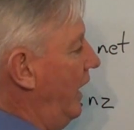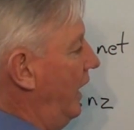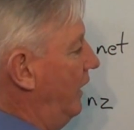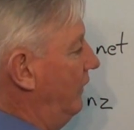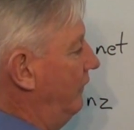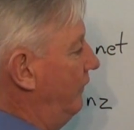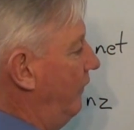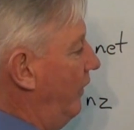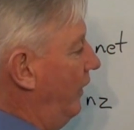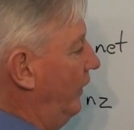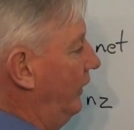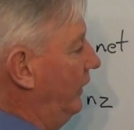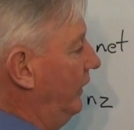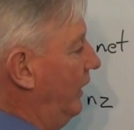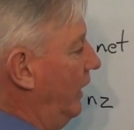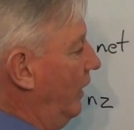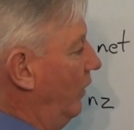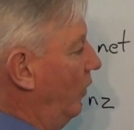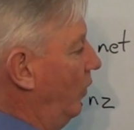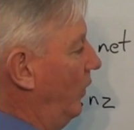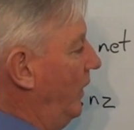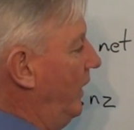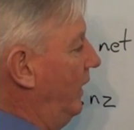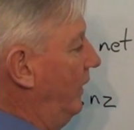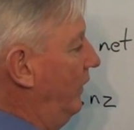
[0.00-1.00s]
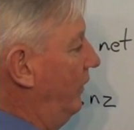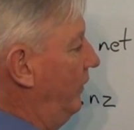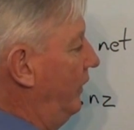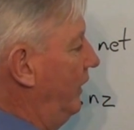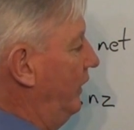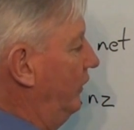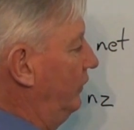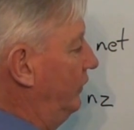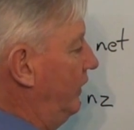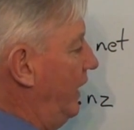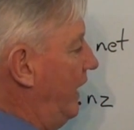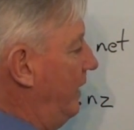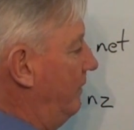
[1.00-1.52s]
and finding out when
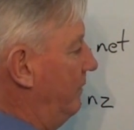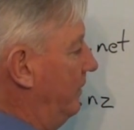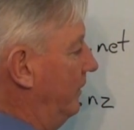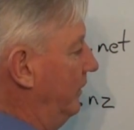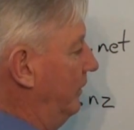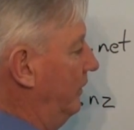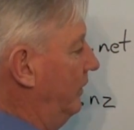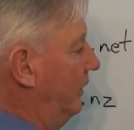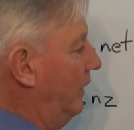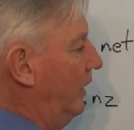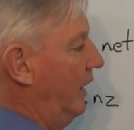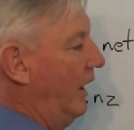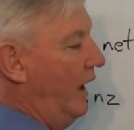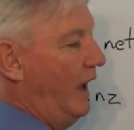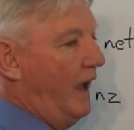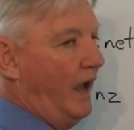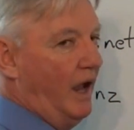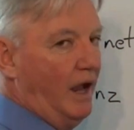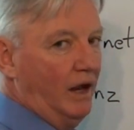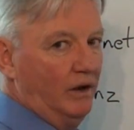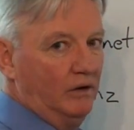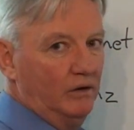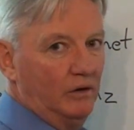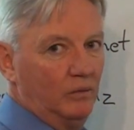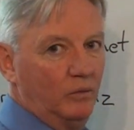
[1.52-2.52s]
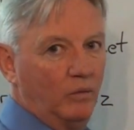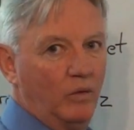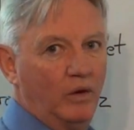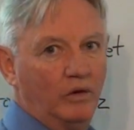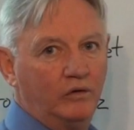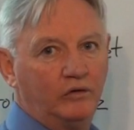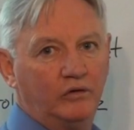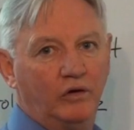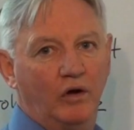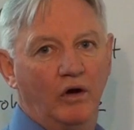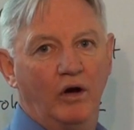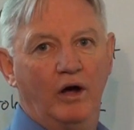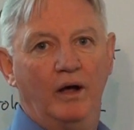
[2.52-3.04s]
things happened and at
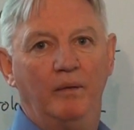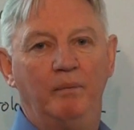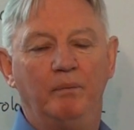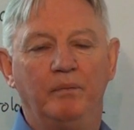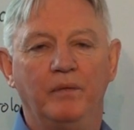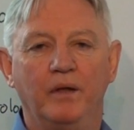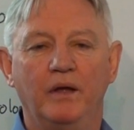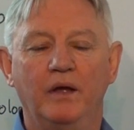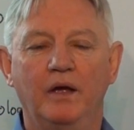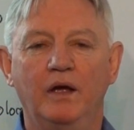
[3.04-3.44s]
what time.